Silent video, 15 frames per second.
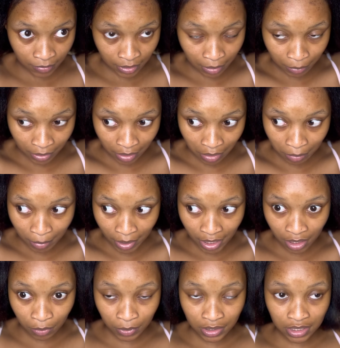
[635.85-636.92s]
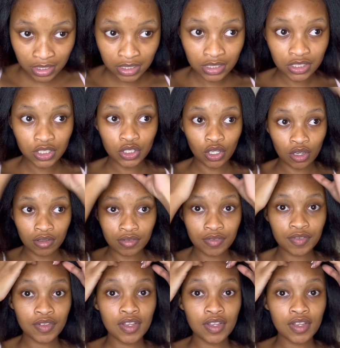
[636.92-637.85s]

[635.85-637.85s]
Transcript: i'm gonna wrap my hair with this little scarf